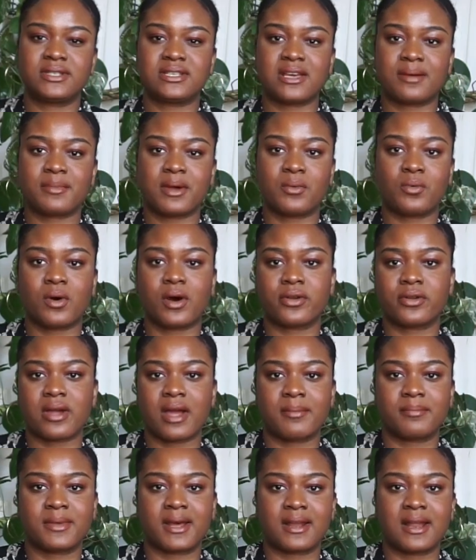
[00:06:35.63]
time I water,
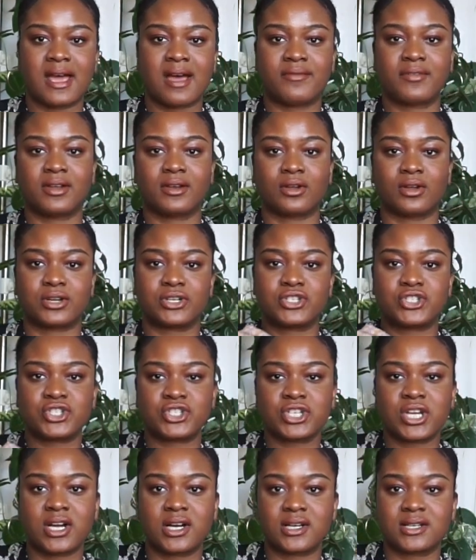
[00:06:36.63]
I'm not having large
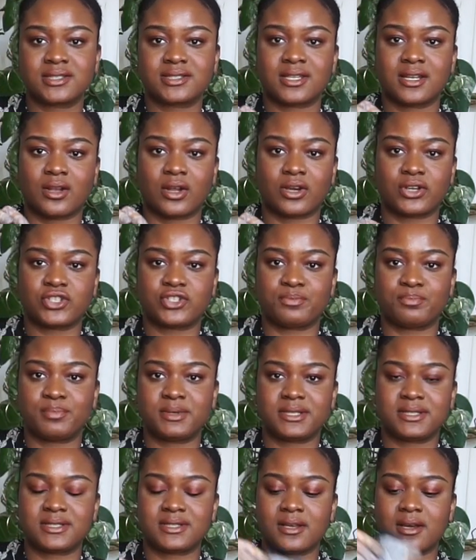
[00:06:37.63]
chunks and large
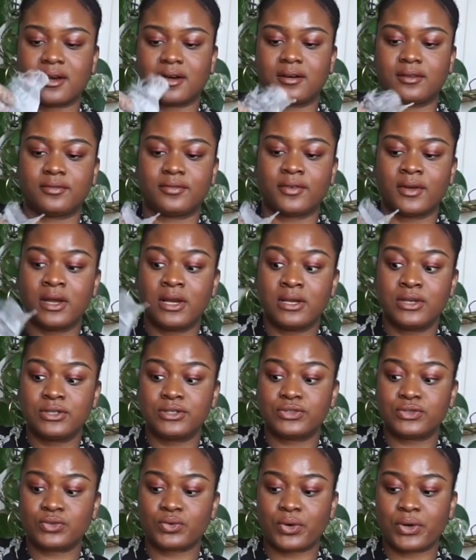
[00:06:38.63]
bits of
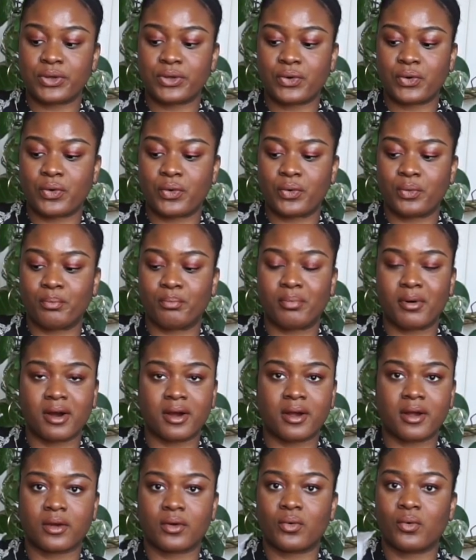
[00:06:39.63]
soil,
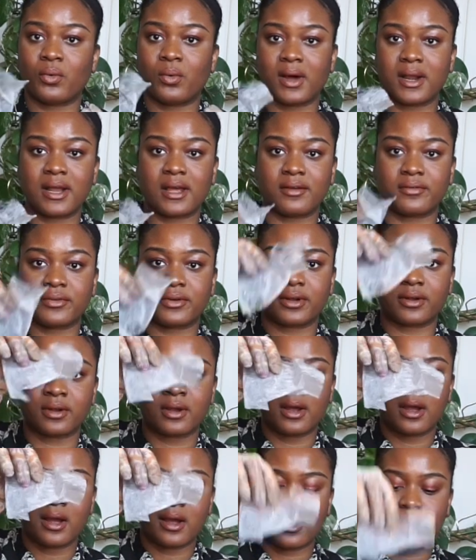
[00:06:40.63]
bark, whatever
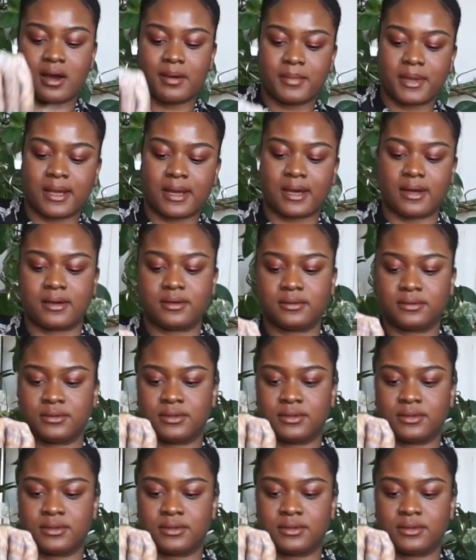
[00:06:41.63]
coming out.